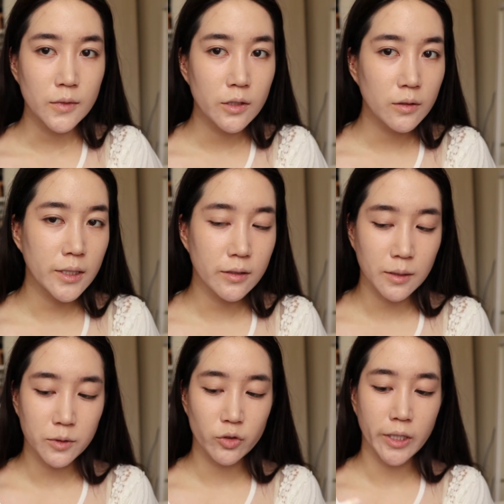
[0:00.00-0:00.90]
So let's
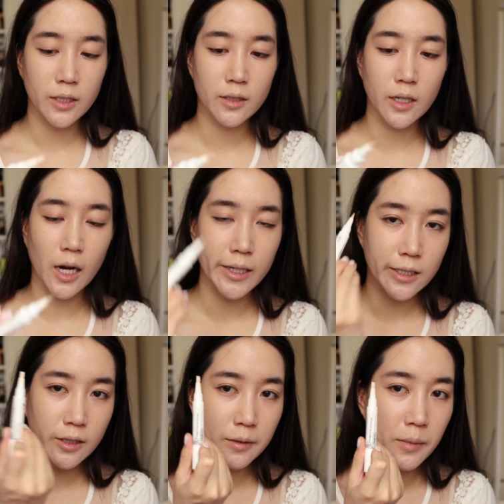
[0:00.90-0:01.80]
demonstrate the
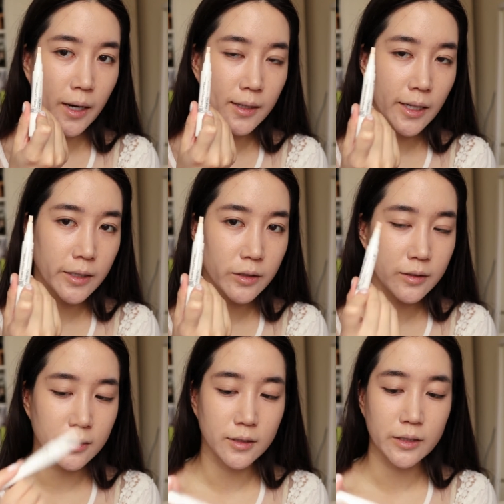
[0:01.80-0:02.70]
Aritaum highlighter.
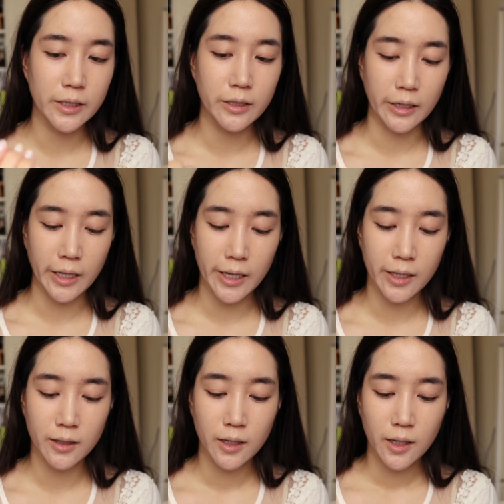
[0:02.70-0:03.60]
This is it
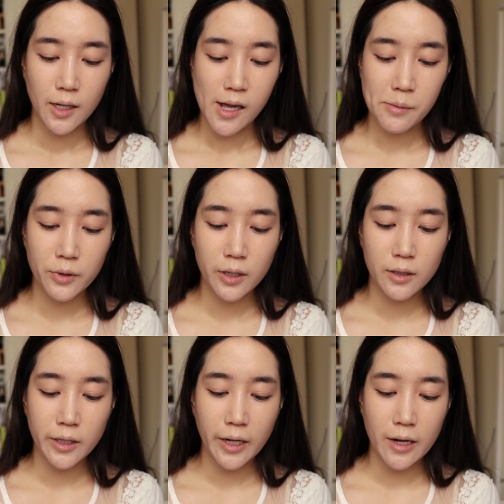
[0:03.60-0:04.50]
again. I'm going to
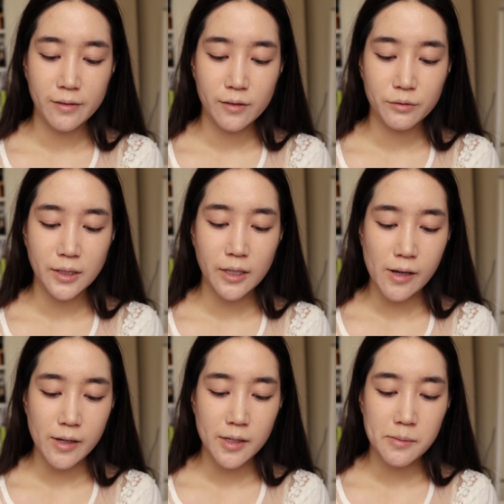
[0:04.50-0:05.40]
click out three
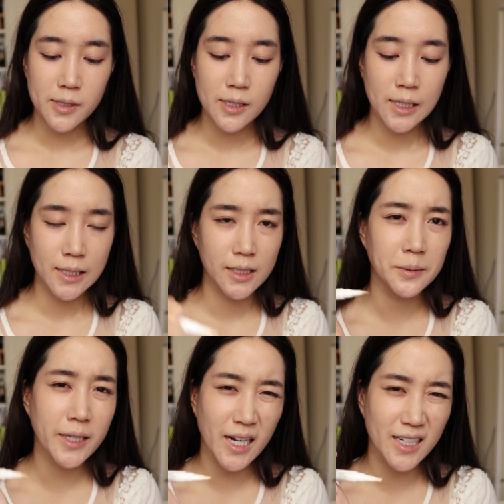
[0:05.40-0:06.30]
times.
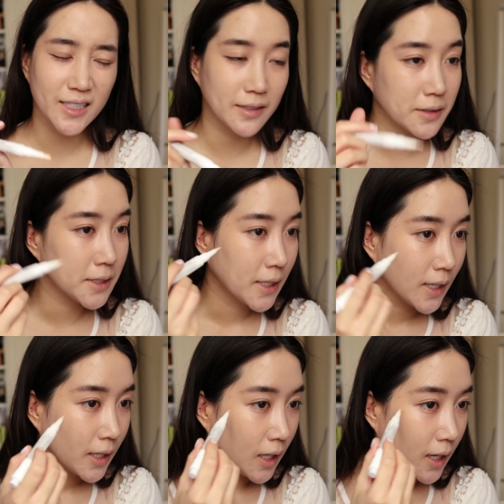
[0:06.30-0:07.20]
To be honest,
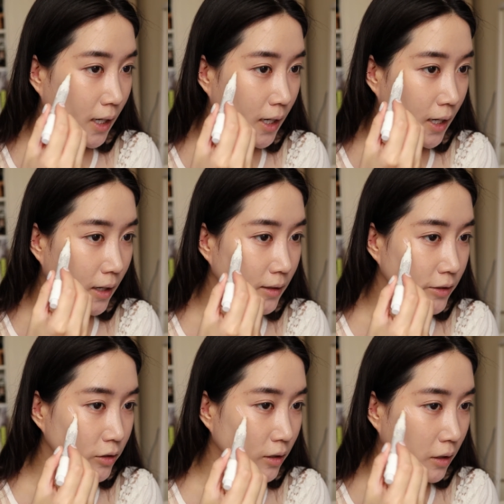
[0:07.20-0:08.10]
uh, I'll
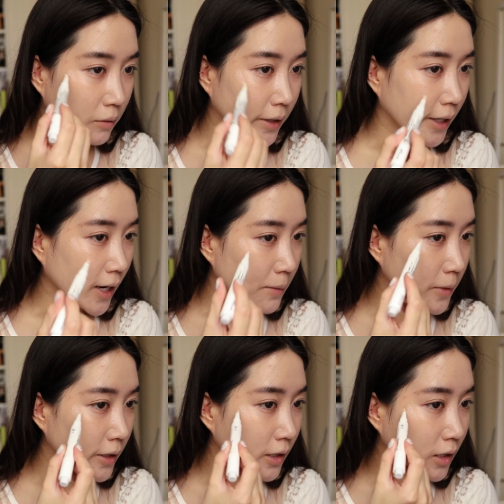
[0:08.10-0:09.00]
let you know already. I'm
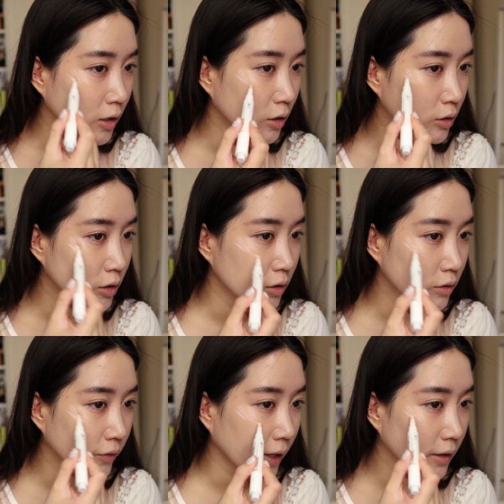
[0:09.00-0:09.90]
not a huge,
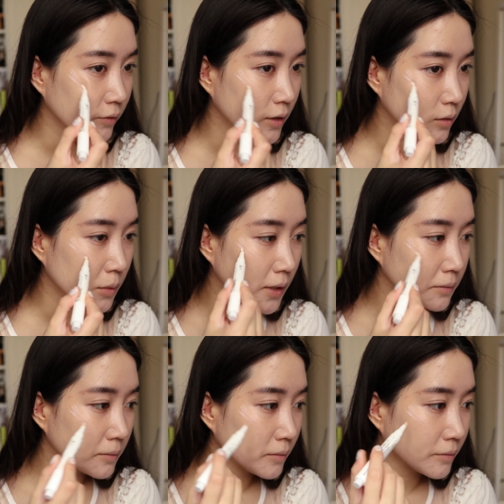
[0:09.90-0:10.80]
huge fan of this one.